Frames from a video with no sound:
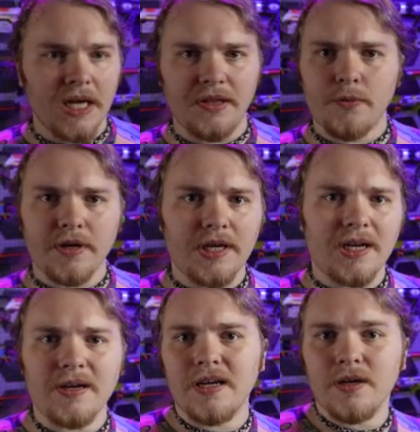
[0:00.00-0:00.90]
and they weren't
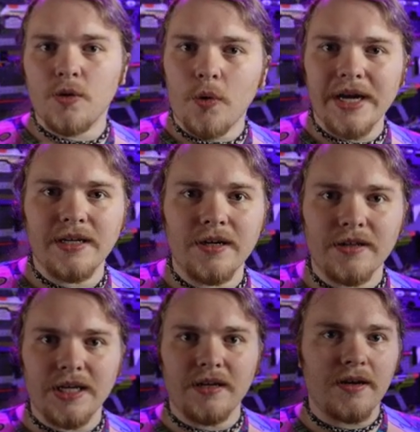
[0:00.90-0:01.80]
getting quite
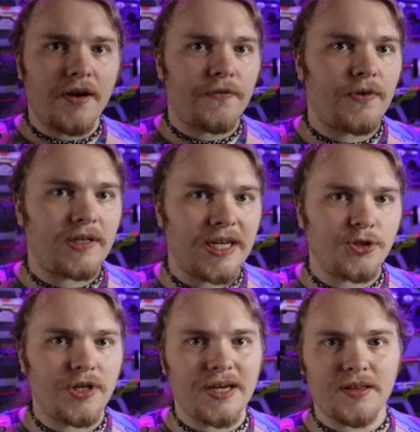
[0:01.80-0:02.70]
nearly enough
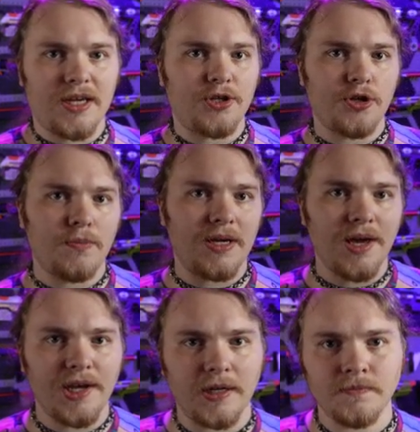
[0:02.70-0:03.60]
attention as they should be
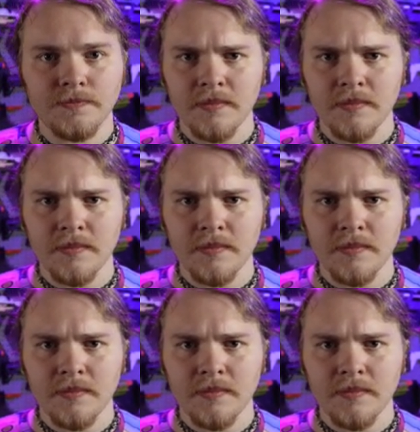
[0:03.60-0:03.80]
getting